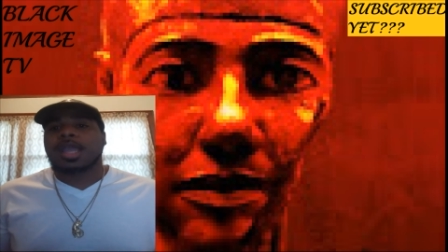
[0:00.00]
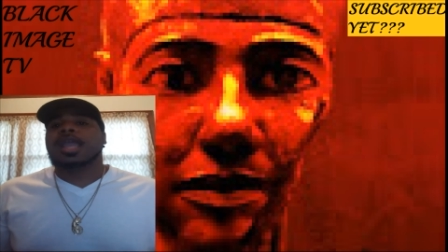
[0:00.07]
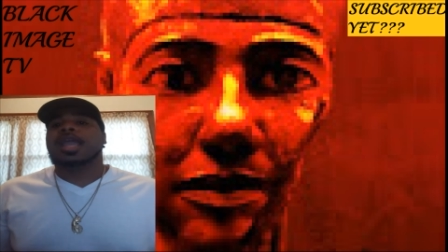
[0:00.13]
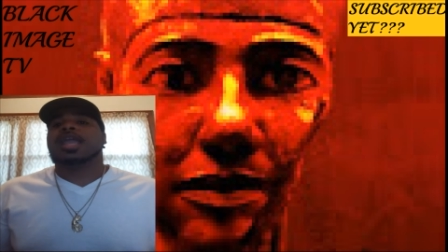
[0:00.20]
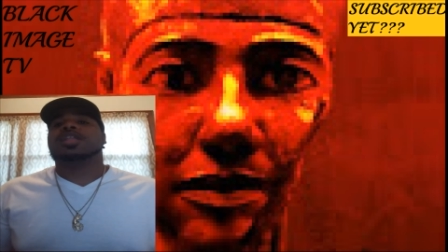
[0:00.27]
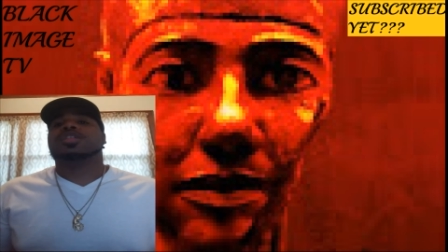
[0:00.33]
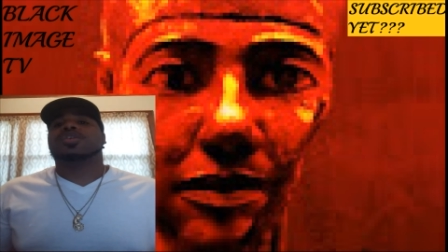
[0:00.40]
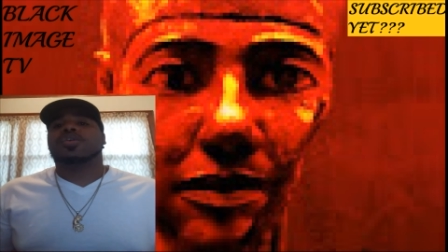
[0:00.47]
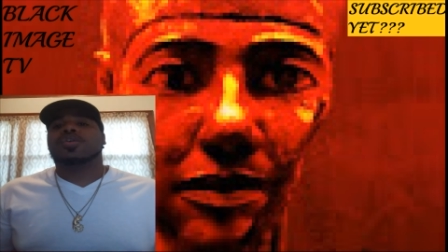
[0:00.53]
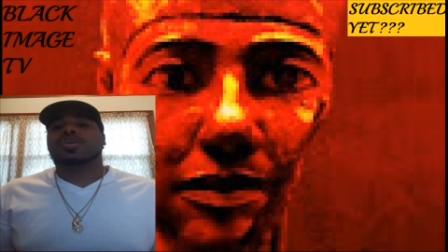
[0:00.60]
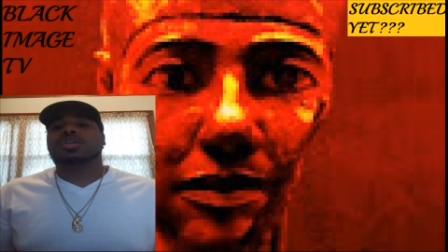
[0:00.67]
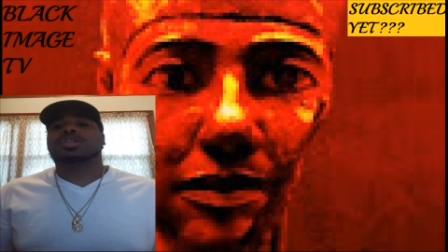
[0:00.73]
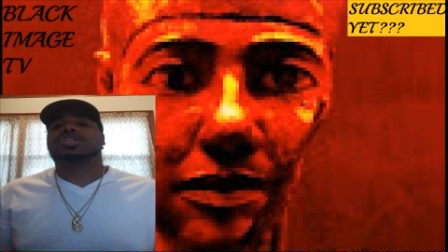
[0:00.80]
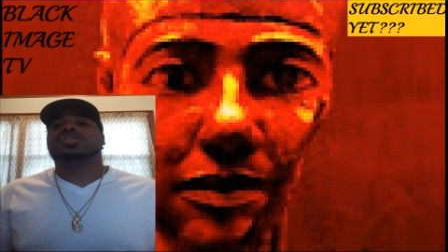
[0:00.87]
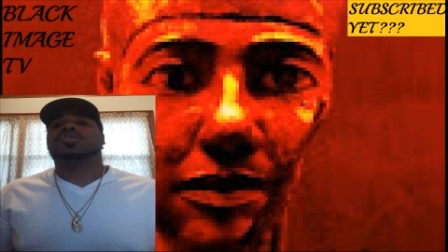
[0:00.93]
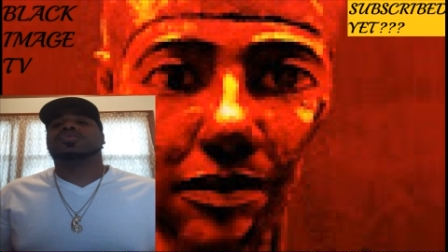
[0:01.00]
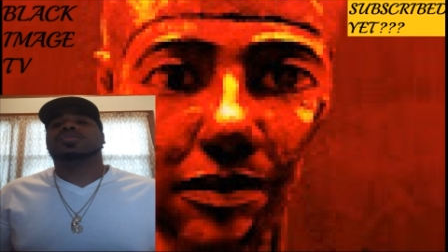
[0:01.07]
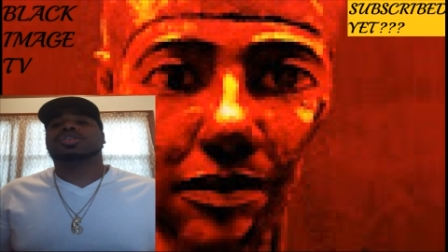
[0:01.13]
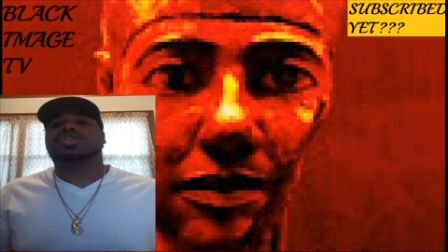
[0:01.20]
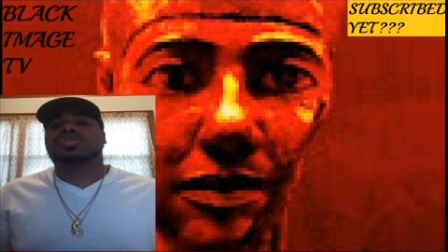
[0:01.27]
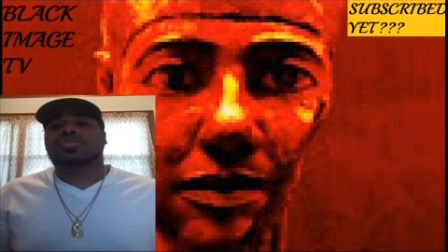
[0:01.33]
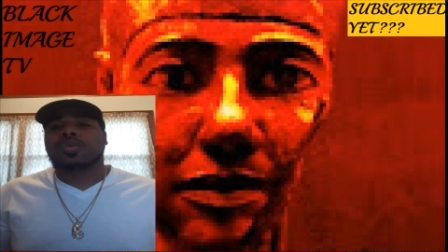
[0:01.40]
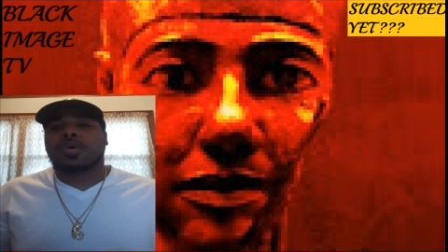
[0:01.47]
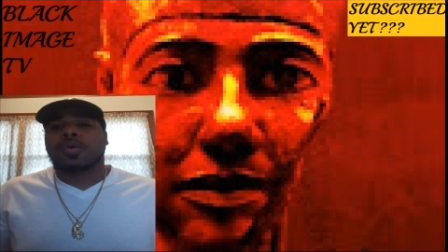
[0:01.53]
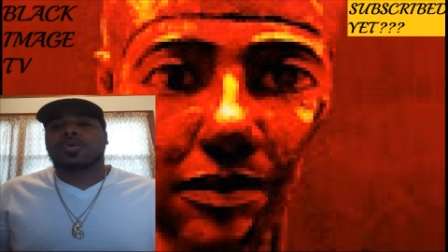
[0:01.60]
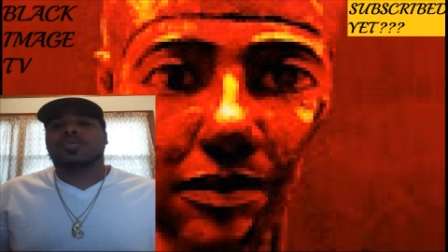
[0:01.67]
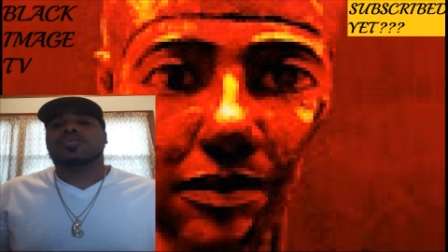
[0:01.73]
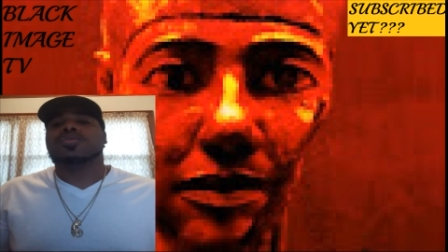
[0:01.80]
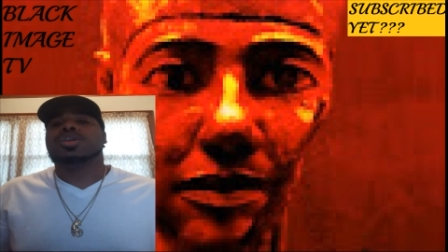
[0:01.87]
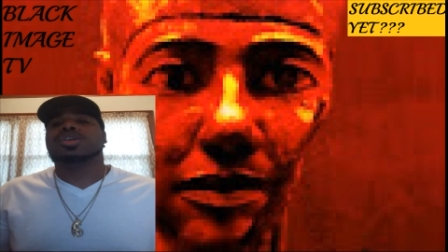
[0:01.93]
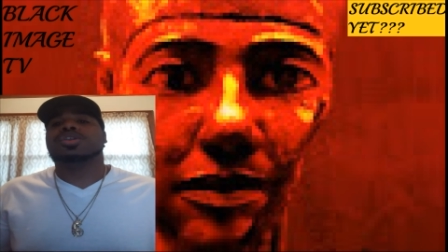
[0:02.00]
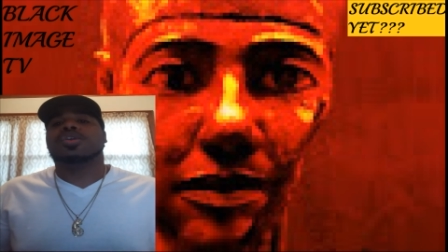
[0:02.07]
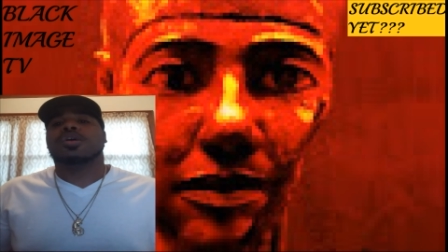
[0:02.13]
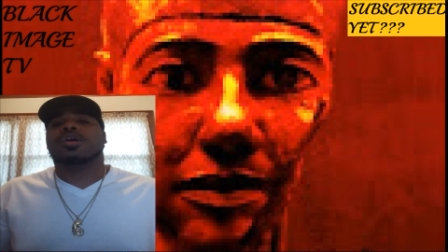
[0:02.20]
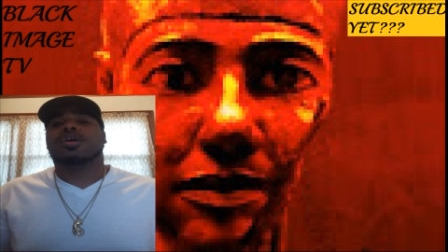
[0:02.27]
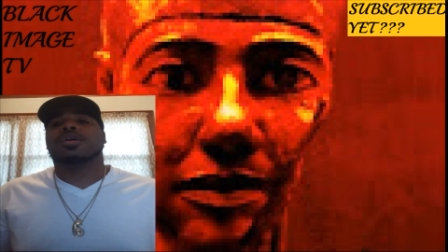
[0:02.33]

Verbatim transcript: in order to control your